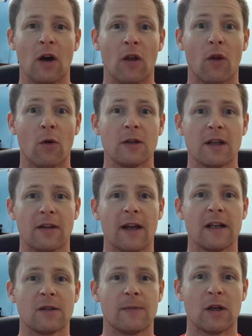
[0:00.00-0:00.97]
those
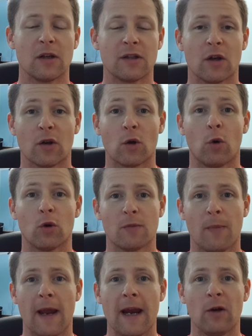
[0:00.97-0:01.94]
things because they're going to cause
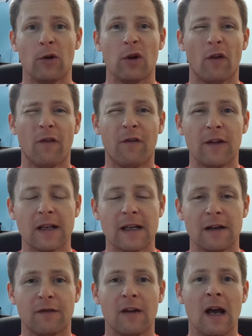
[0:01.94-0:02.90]
pain or you're not fit
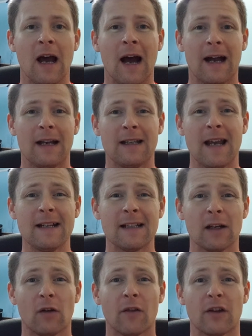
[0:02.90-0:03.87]
enough, and it takes a lot